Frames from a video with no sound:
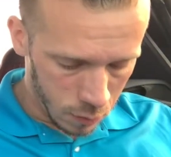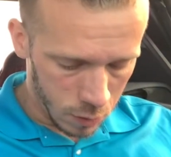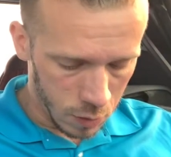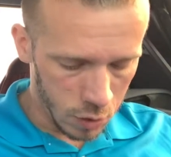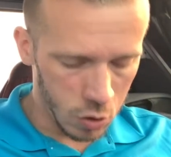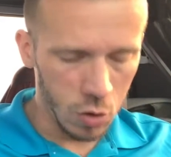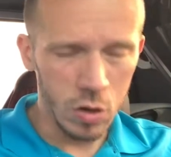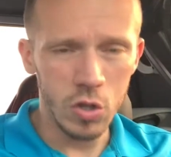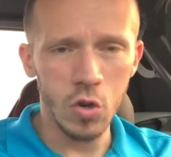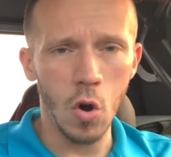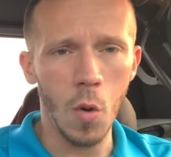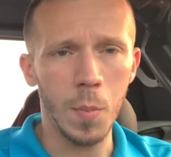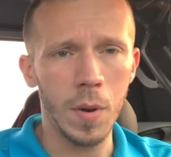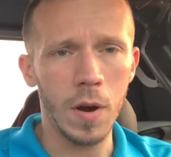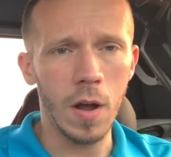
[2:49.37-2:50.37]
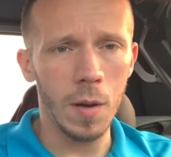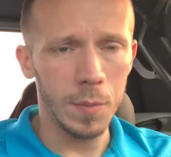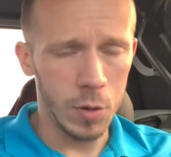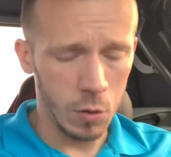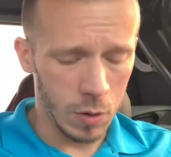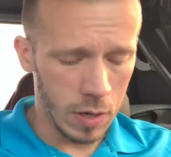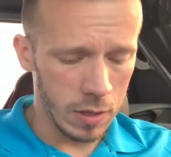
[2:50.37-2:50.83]
As soon as you open it
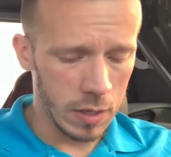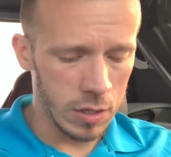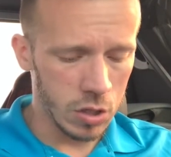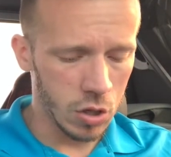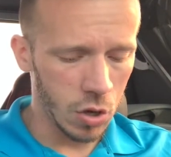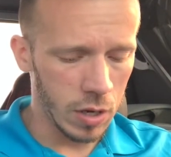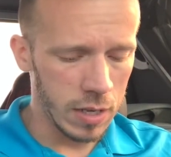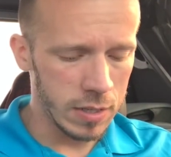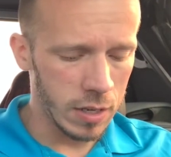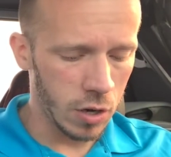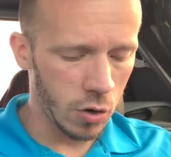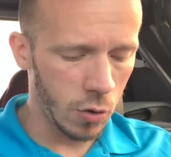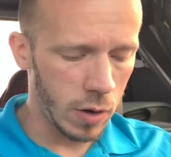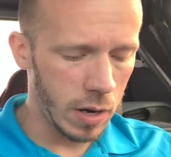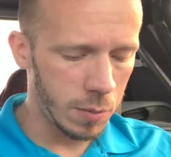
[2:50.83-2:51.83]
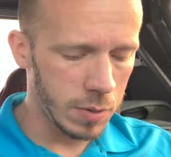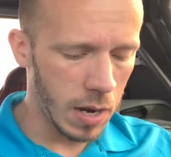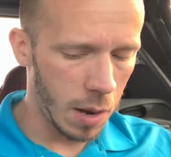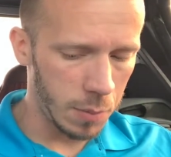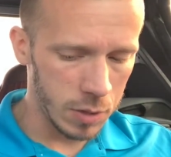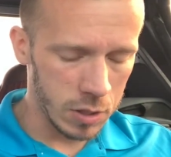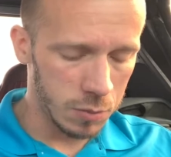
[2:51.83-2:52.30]
up, you get this cookies and cream
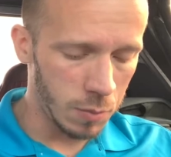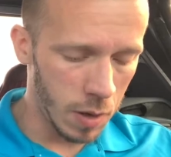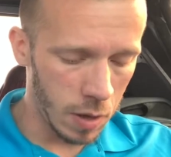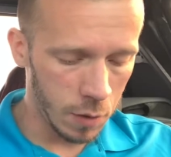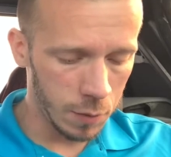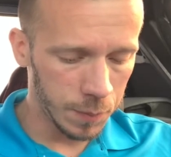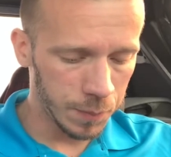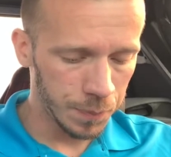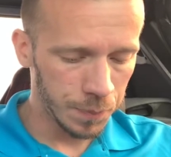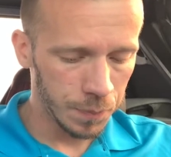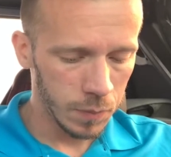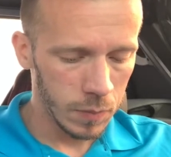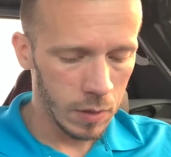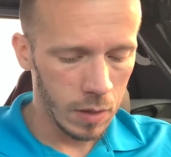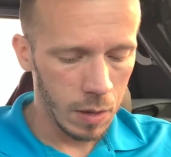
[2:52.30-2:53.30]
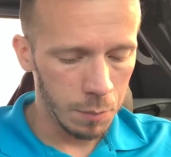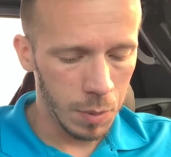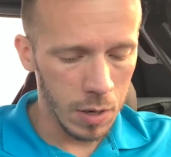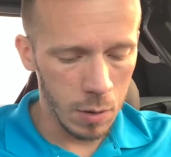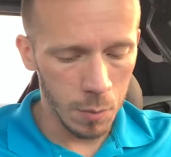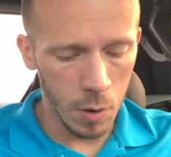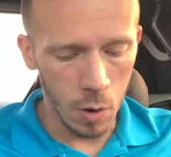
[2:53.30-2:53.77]
type of smell,
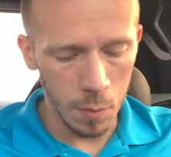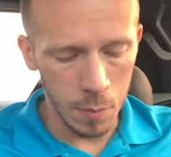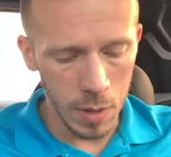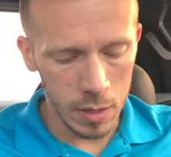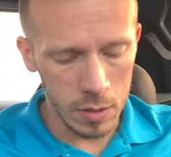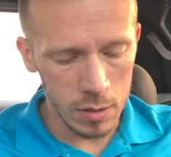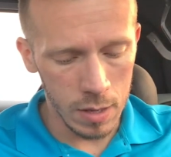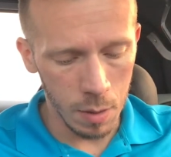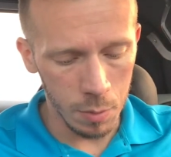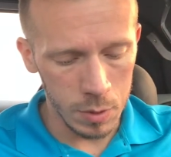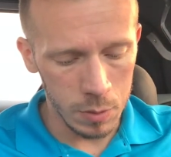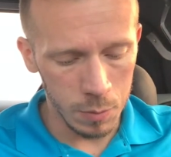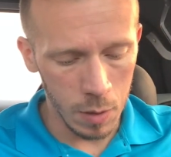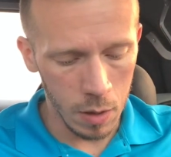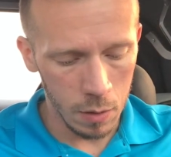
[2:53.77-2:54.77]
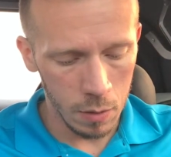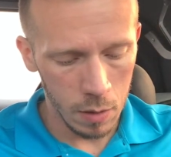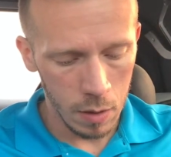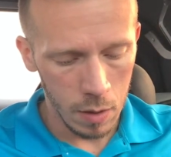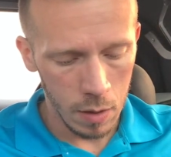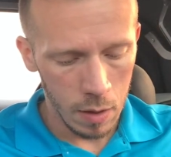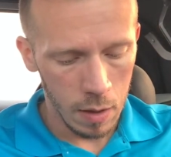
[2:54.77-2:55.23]
peanut butter mix type of smell.
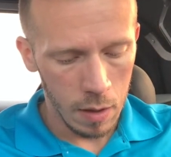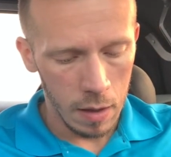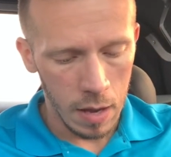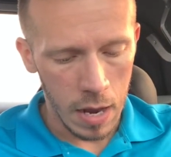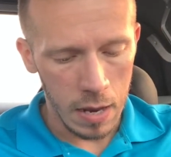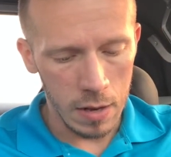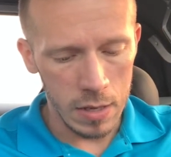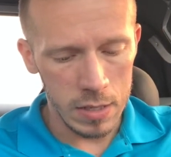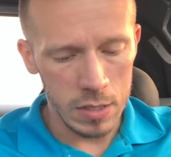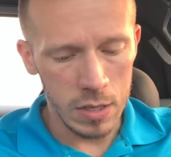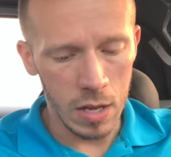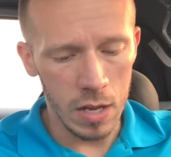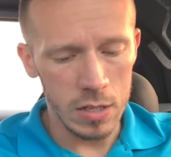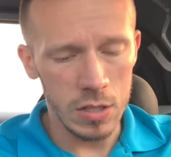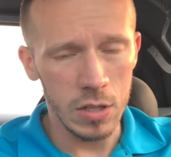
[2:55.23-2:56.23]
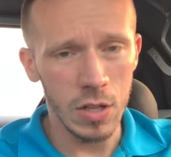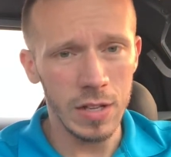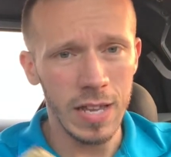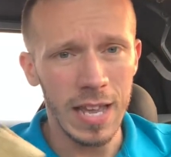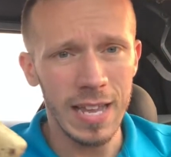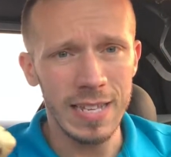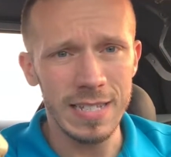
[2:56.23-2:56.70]
And this does
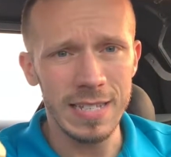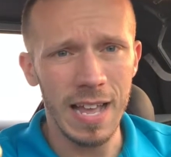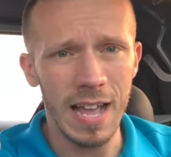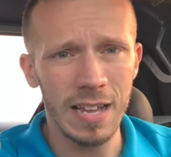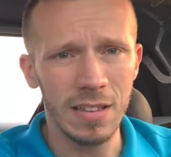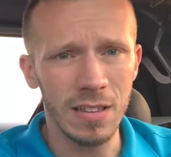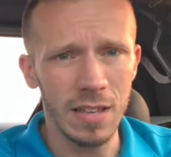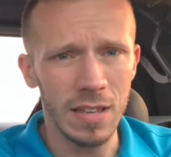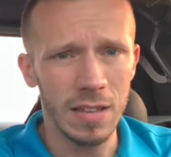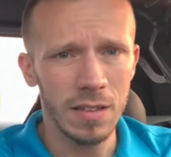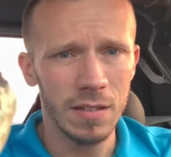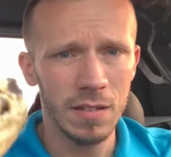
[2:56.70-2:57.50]
look exactly